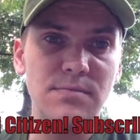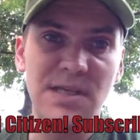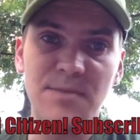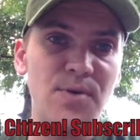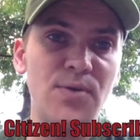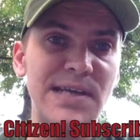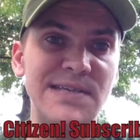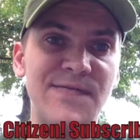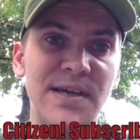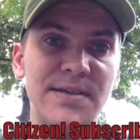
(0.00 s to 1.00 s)
You get
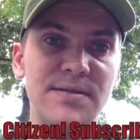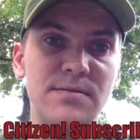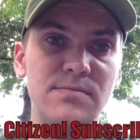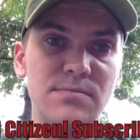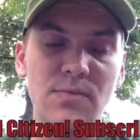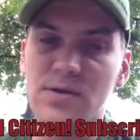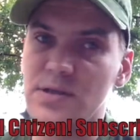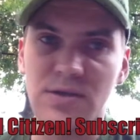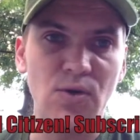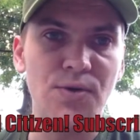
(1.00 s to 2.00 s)
protest vids. There's a
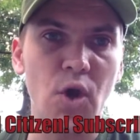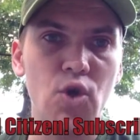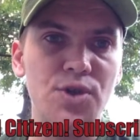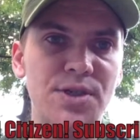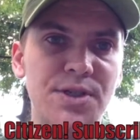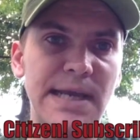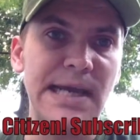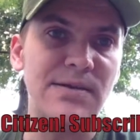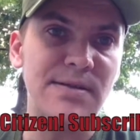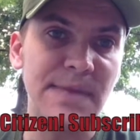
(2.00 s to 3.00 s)
slew of those you can check
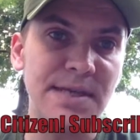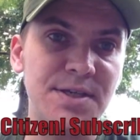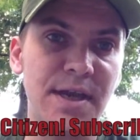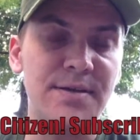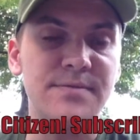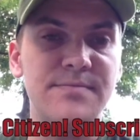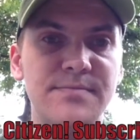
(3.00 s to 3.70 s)
out on the main channel.